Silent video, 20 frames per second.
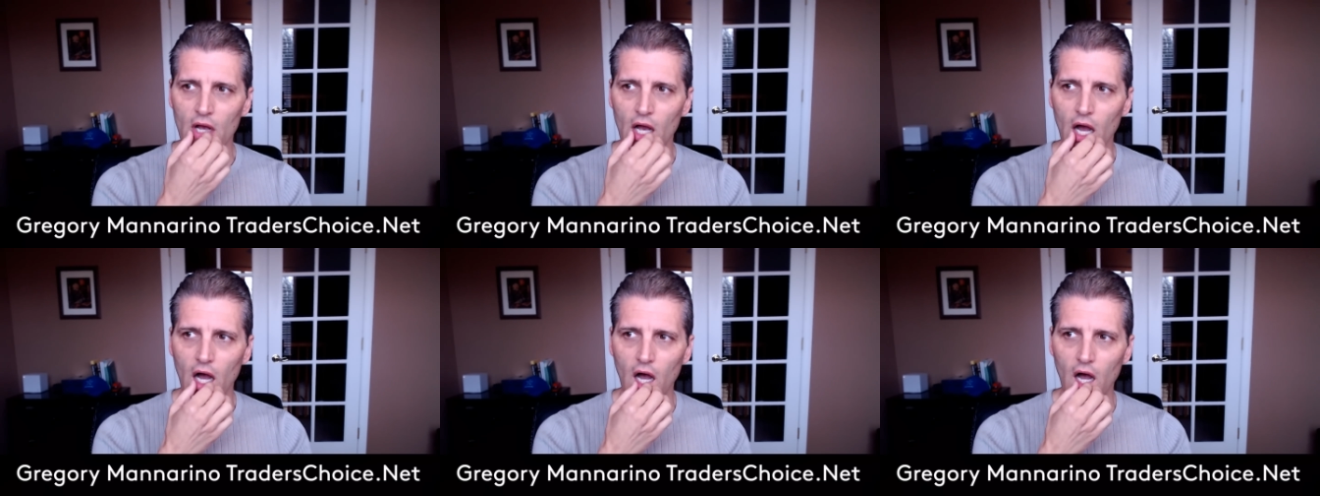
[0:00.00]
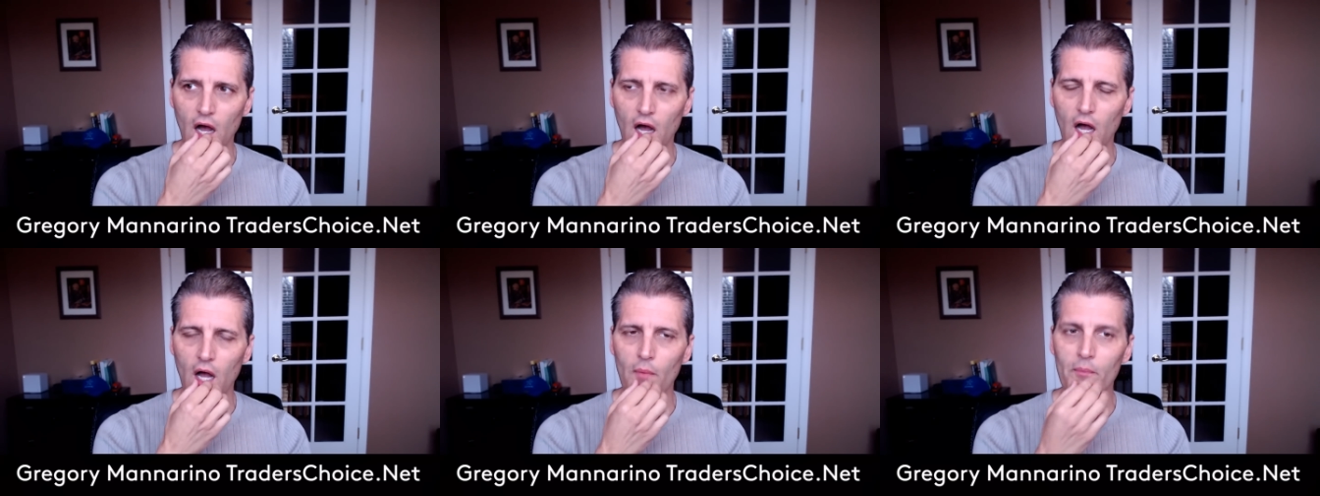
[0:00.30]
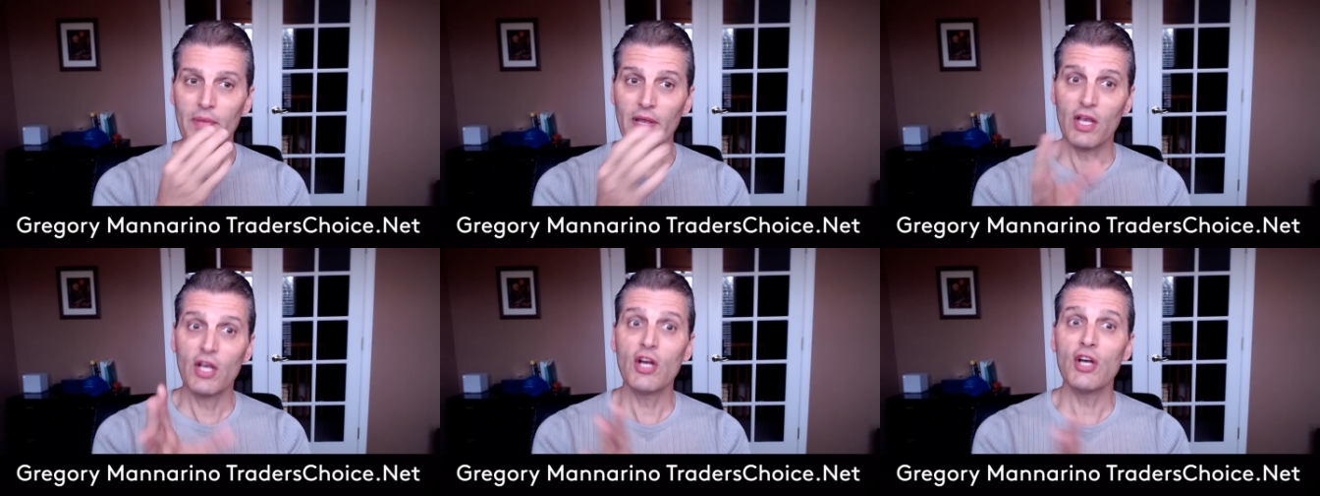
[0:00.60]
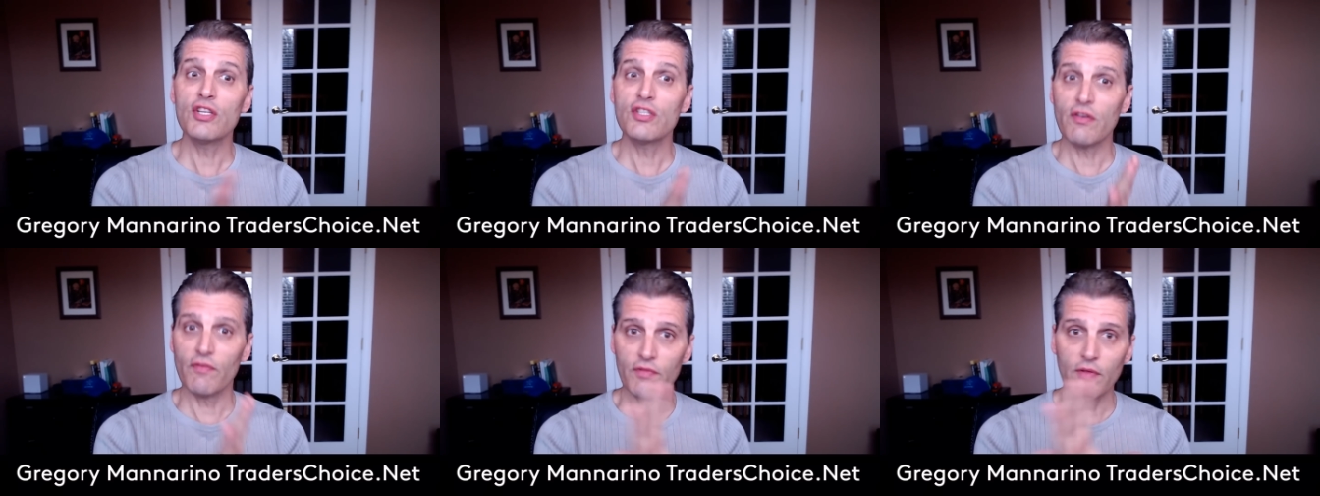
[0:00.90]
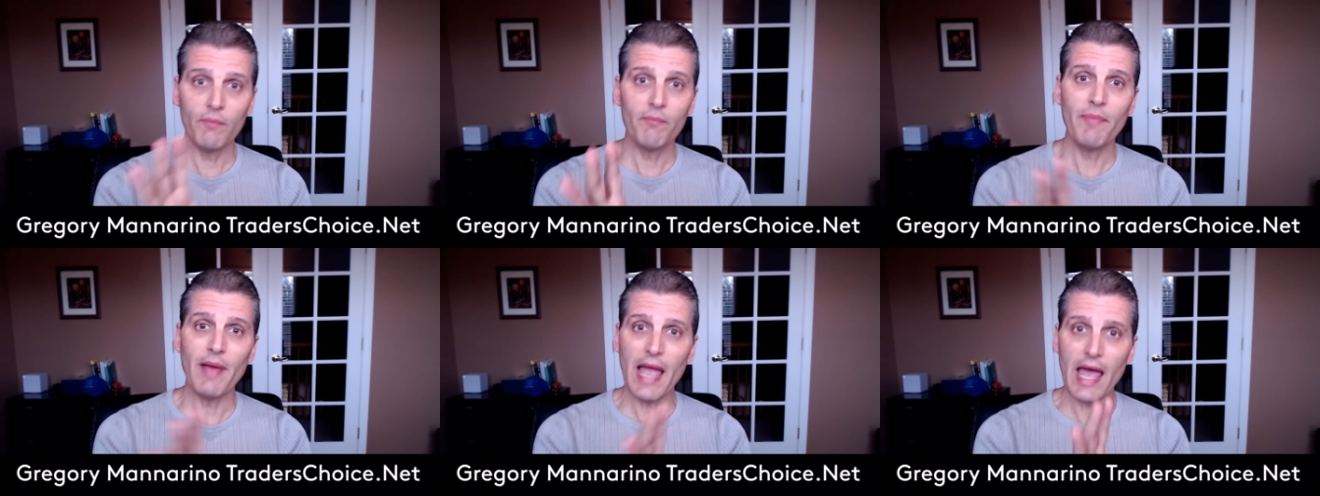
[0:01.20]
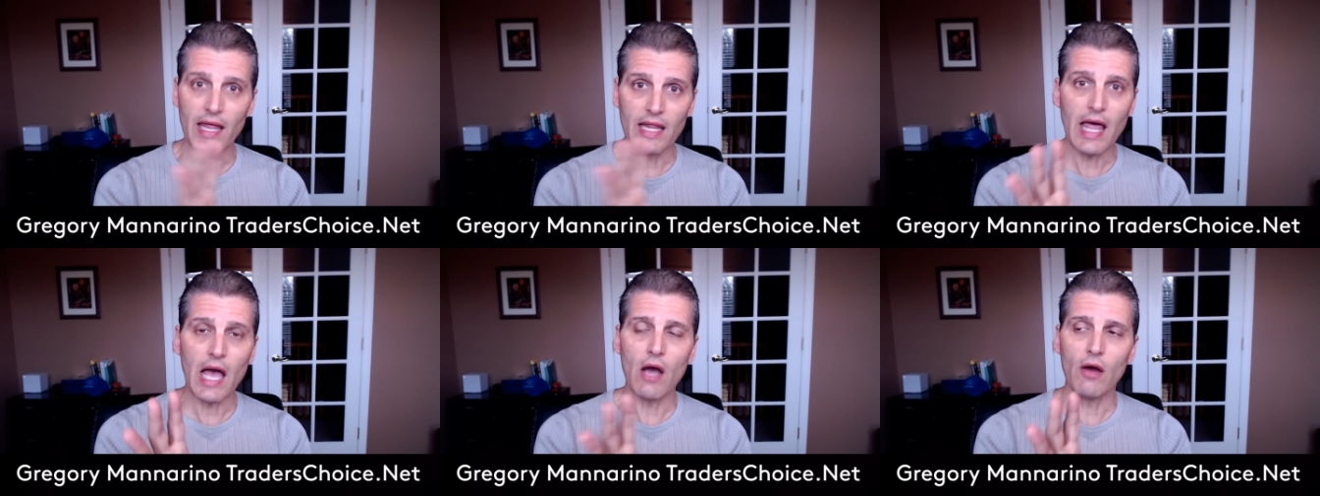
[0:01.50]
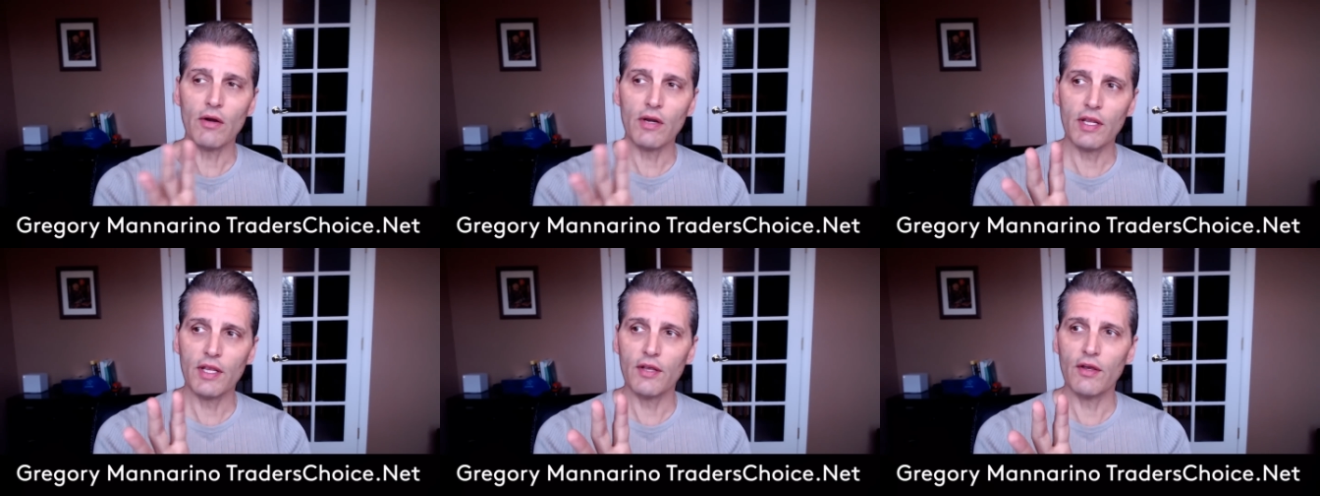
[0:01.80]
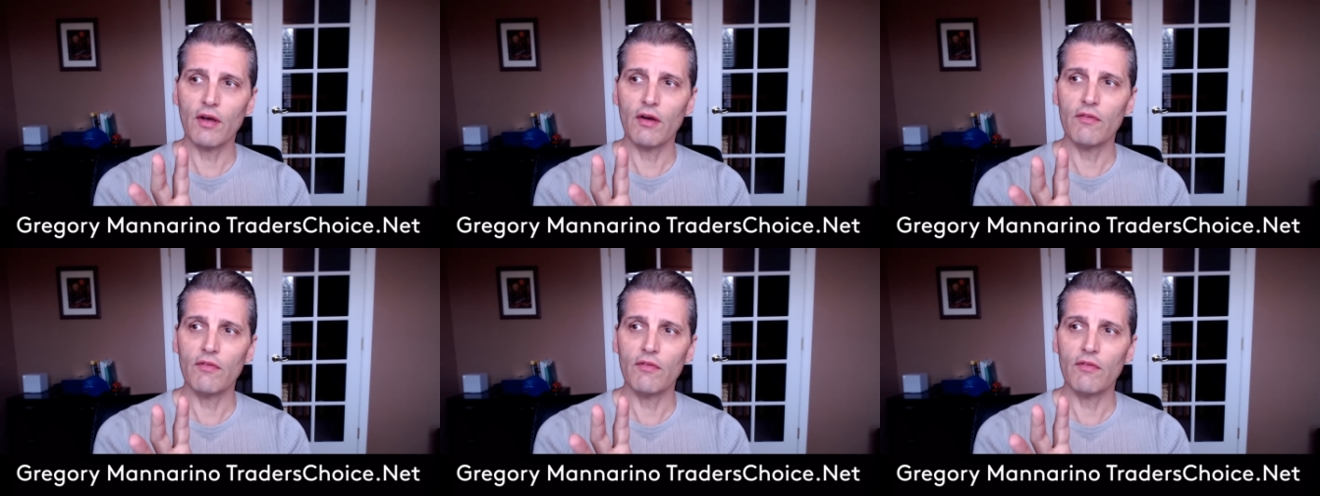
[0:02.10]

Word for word: uh, because of the bailout here of,